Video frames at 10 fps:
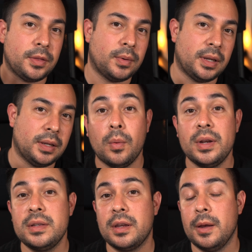three,
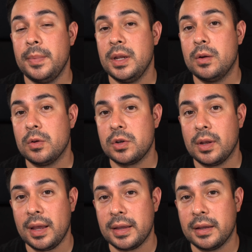what is the company culture
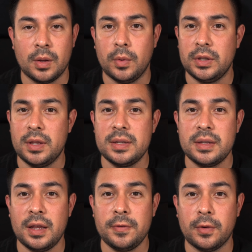like? What do they
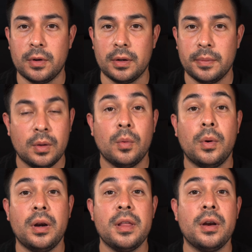stand for?
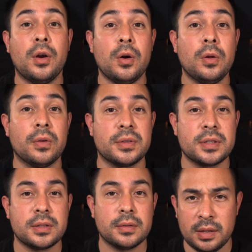what are their
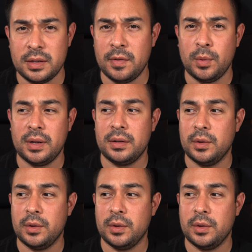goals? Is everyone